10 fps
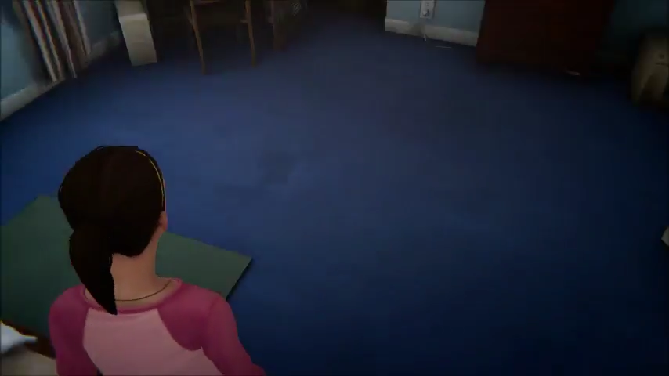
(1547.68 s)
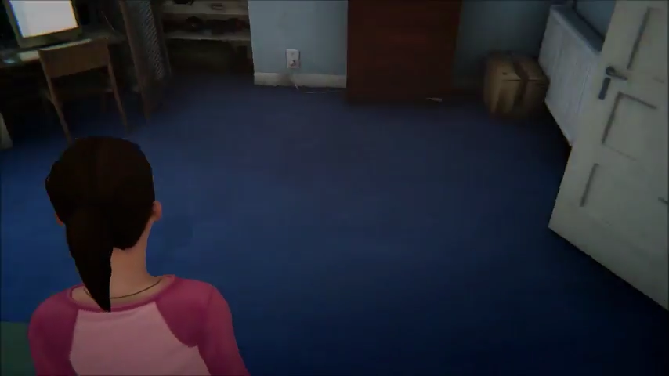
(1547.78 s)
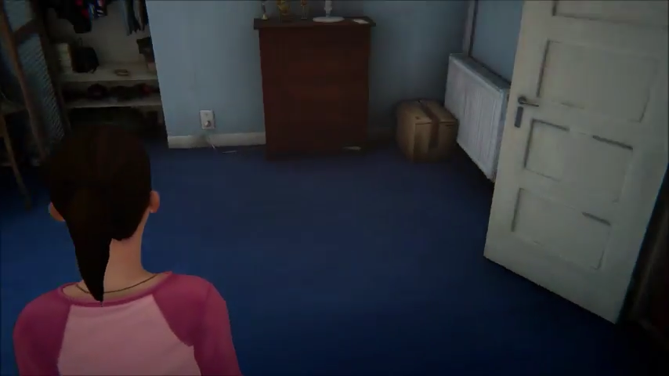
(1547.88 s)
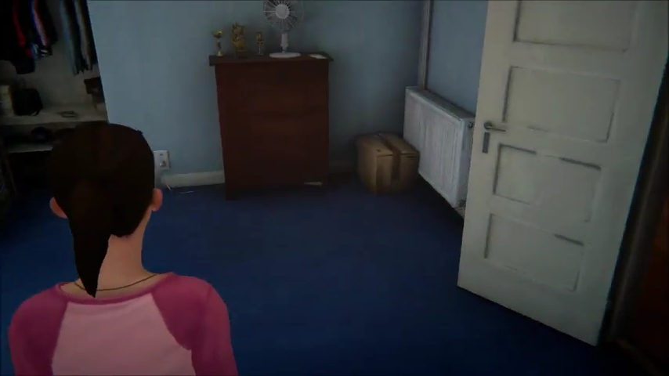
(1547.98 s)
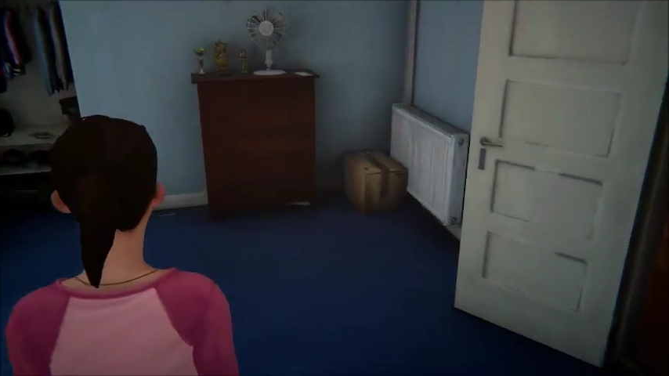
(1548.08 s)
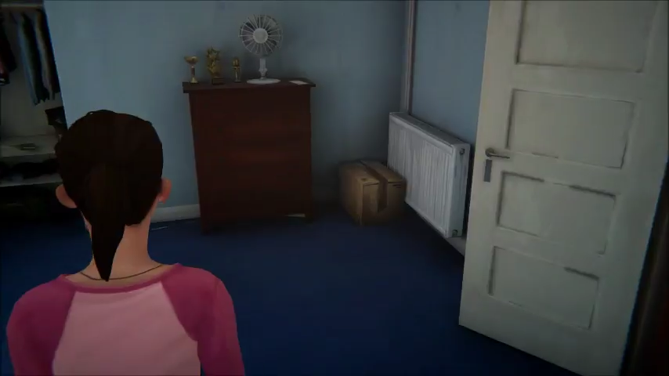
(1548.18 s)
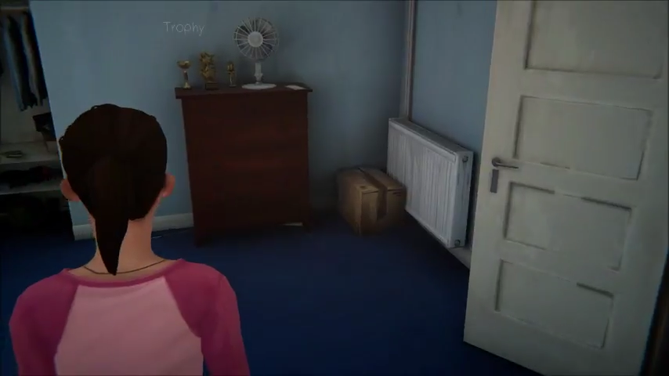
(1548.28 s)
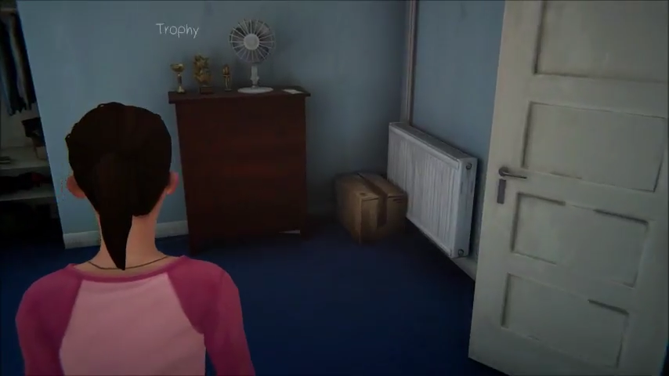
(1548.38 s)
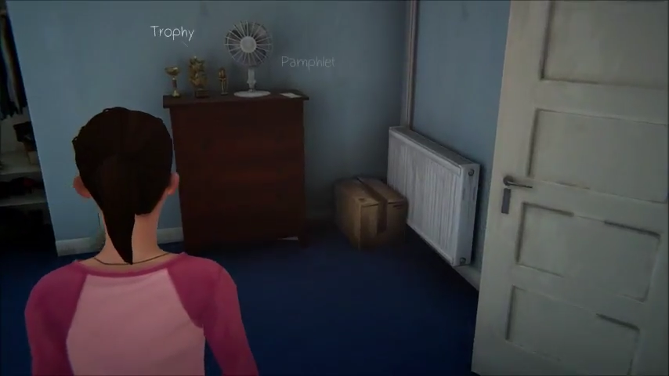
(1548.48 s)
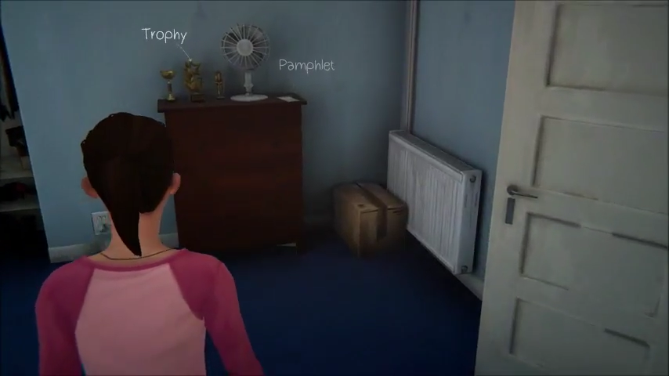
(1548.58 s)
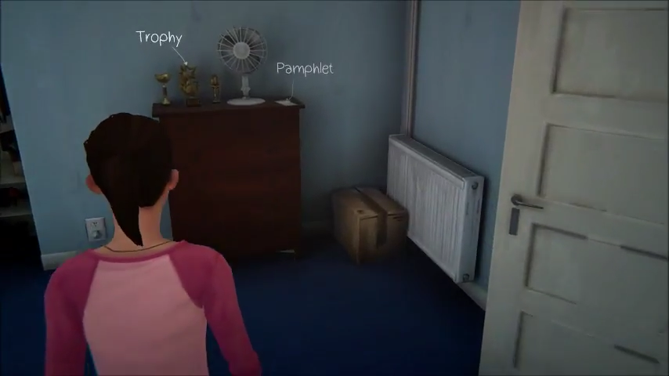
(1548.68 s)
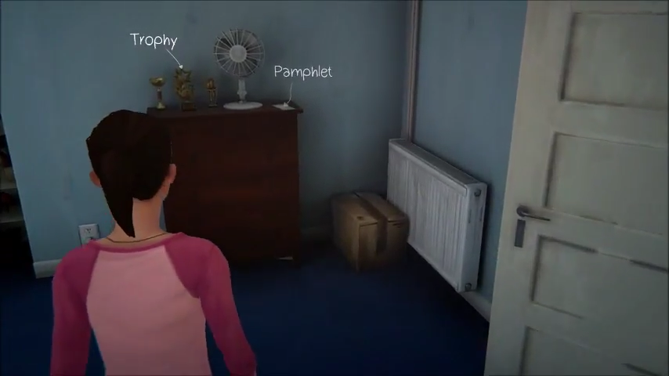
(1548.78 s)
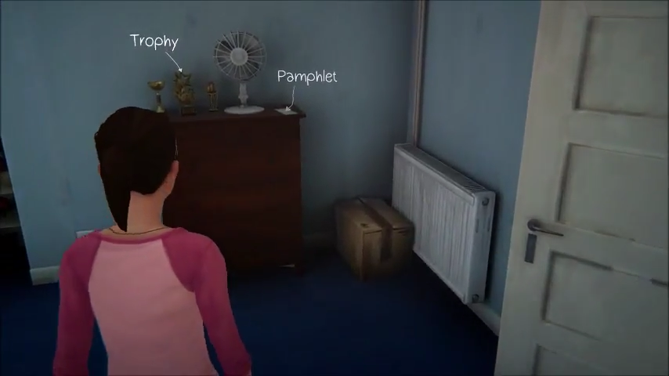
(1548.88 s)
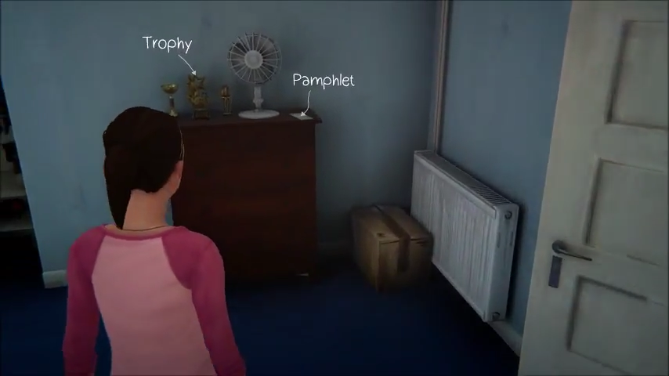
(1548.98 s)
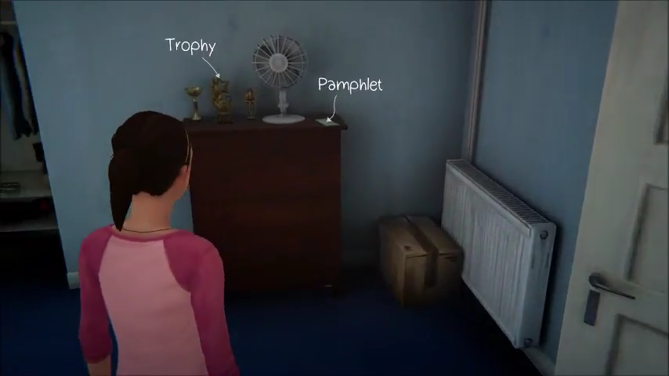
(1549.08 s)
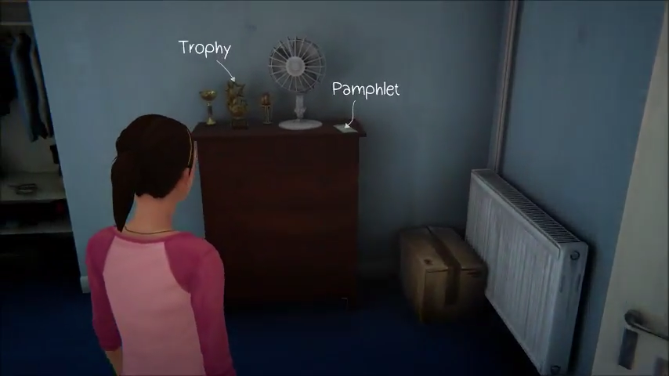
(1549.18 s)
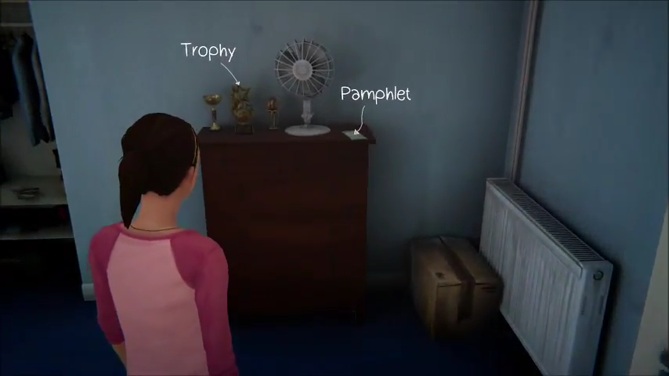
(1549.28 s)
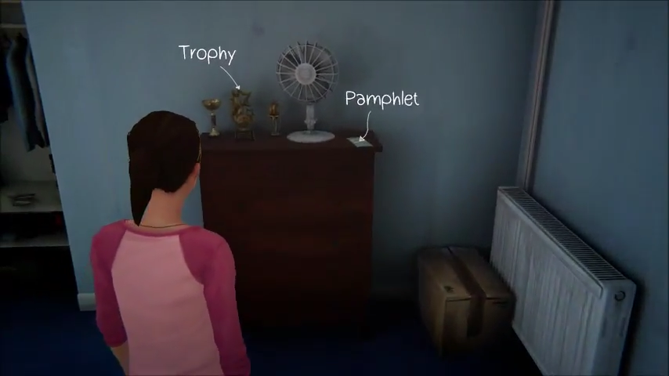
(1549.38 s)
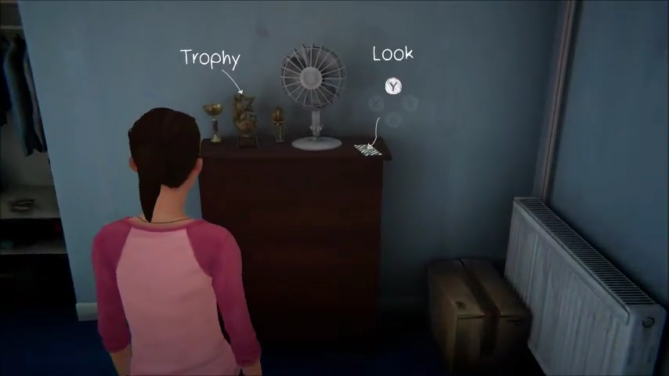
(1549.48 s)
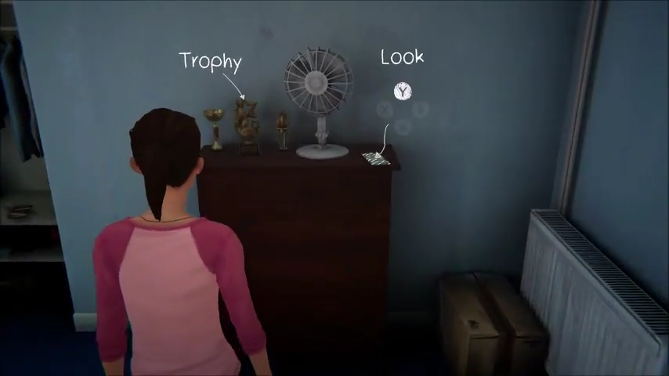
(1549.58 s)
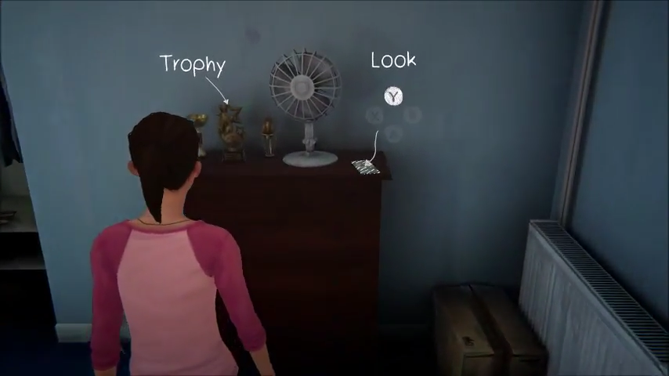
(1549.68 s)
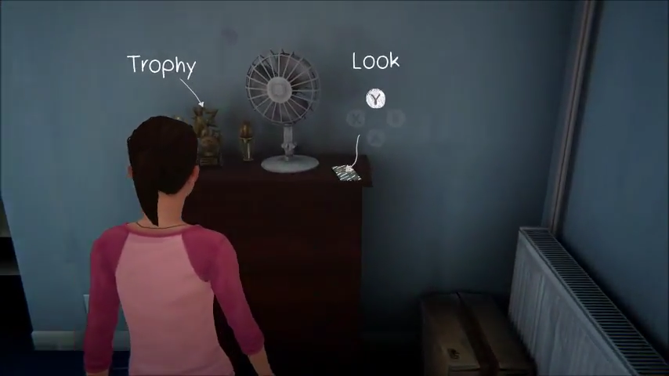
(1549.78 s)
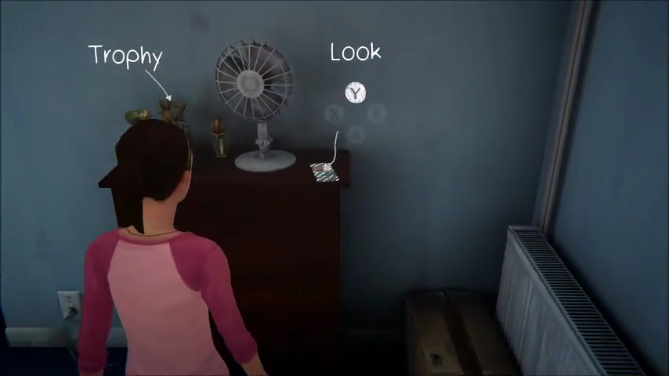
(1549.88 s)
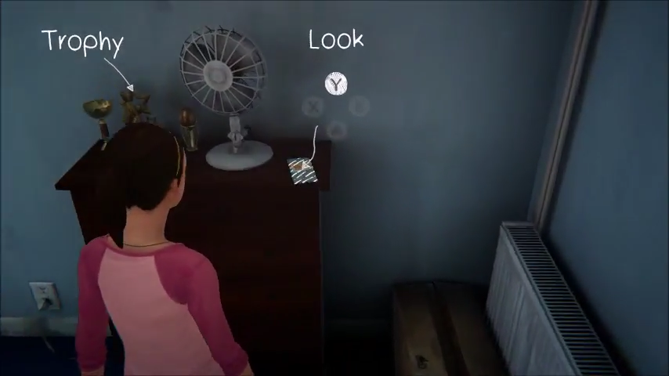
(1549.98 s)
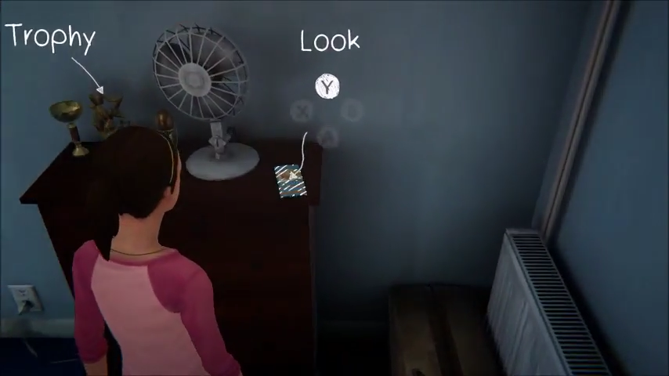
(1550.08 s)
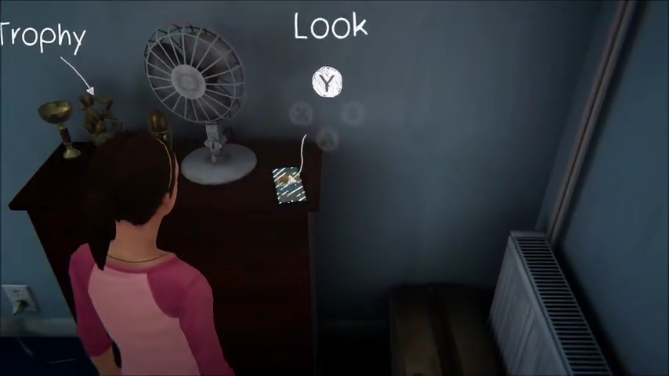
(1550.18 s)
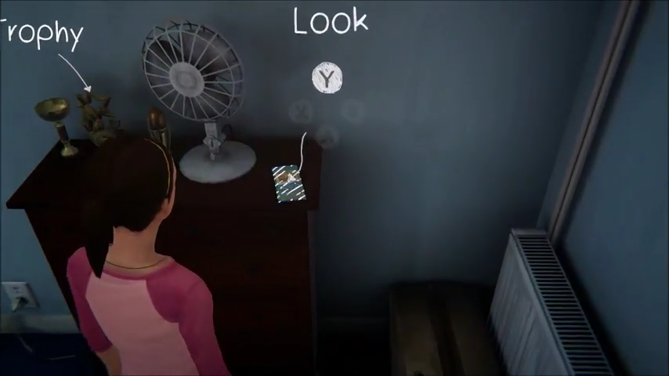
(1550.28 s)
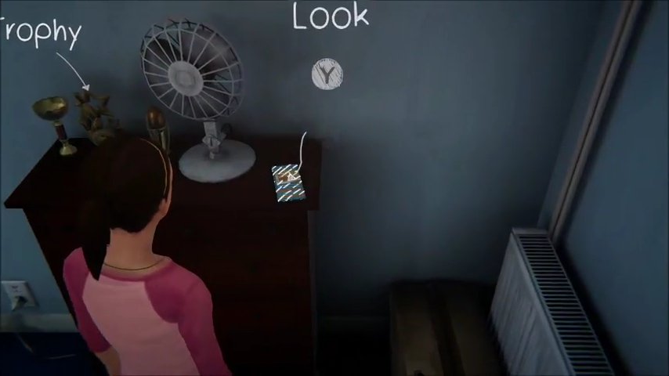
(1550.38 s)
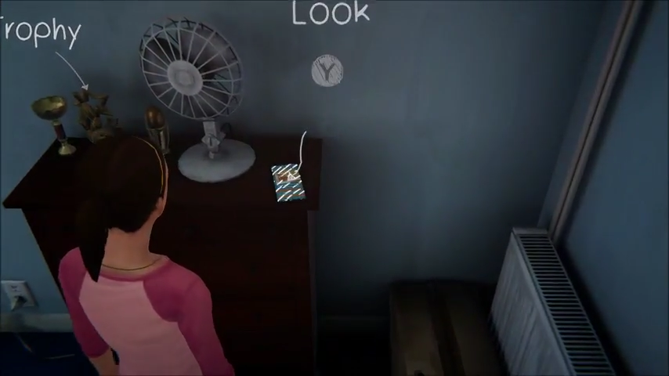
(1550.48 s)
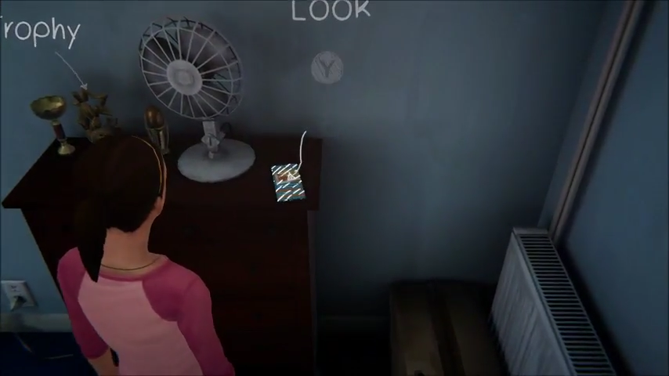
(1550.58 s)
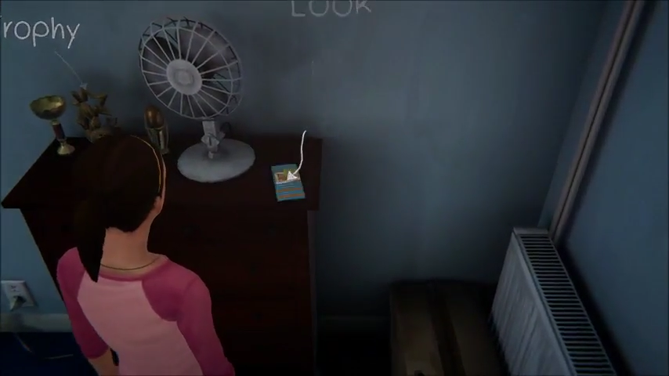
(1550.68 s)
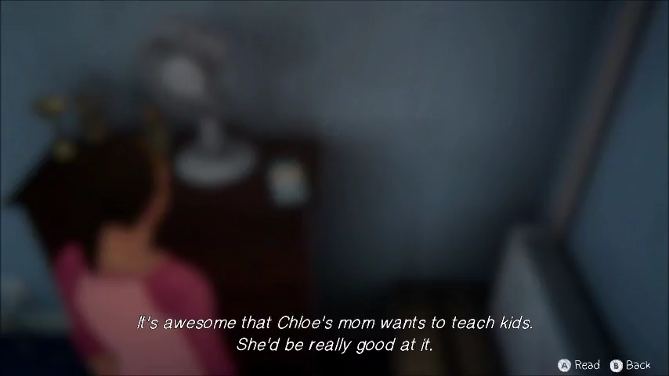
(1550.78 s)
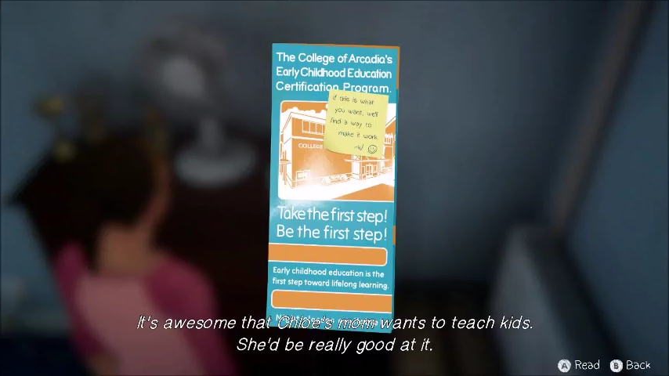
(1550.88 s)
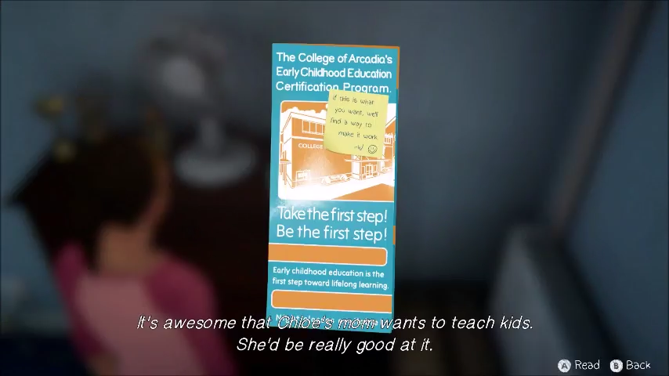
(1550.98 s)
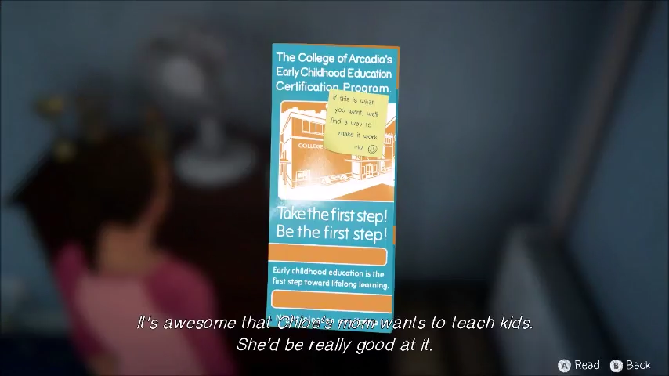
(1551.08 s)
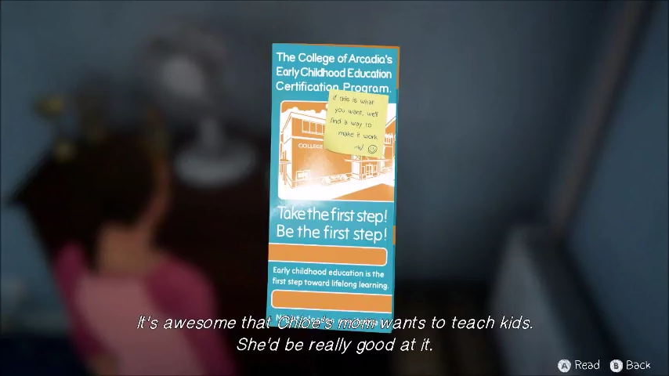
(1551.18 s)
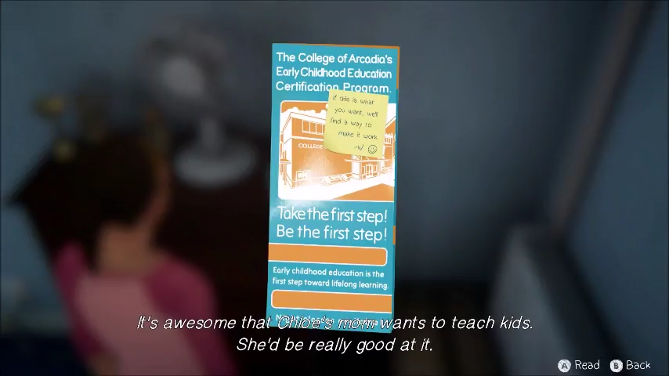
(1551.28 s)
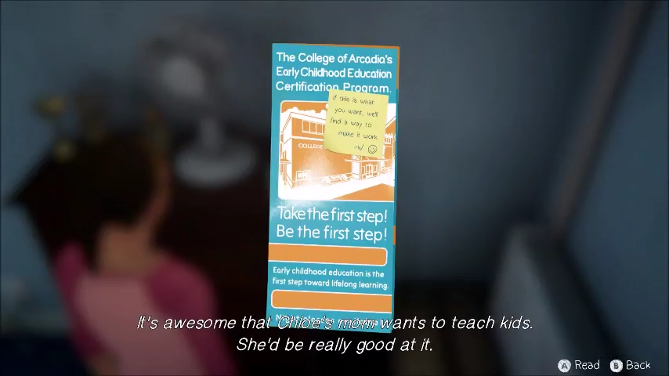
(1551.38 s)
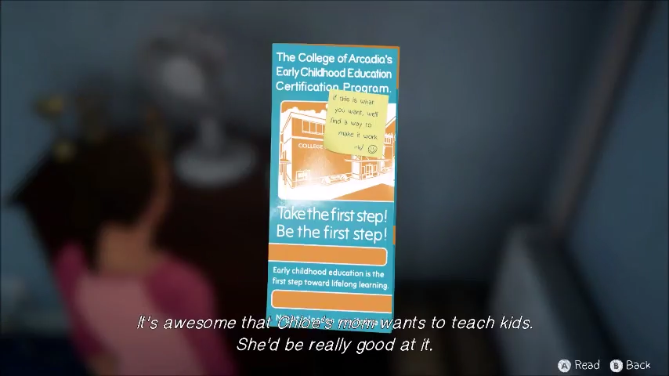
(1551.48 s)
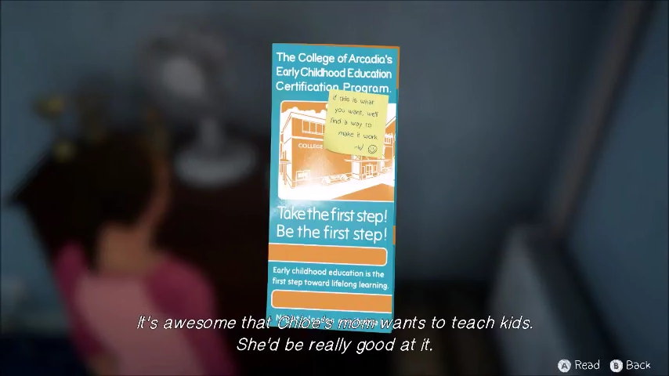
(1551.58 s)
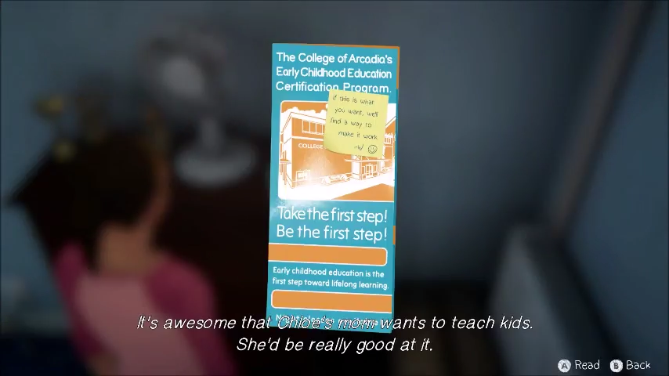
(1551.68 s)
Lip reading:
No face is visible, so there are no lips to read.